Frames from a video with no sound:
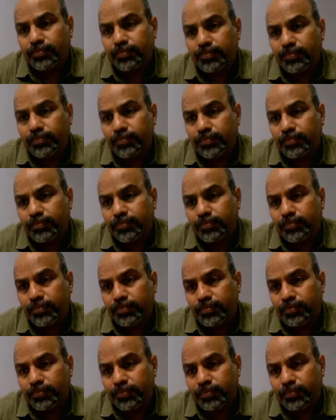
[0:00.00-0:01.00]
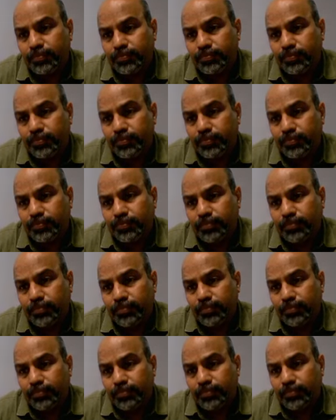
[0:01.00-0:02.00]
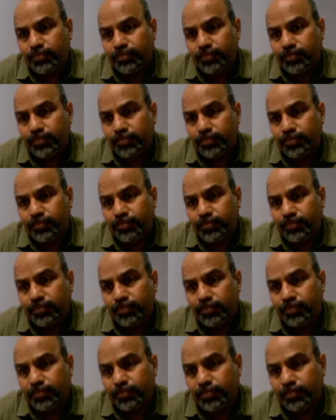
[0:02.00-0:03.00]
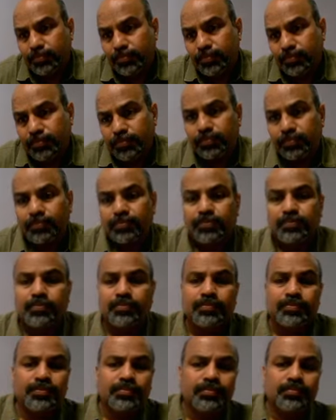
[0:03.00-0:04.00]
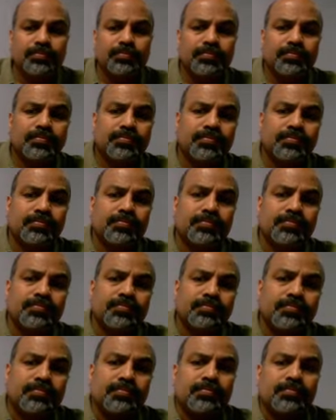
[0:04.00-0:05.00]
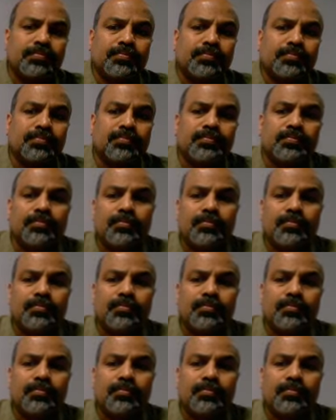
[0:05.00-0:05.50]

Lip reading: [no speech]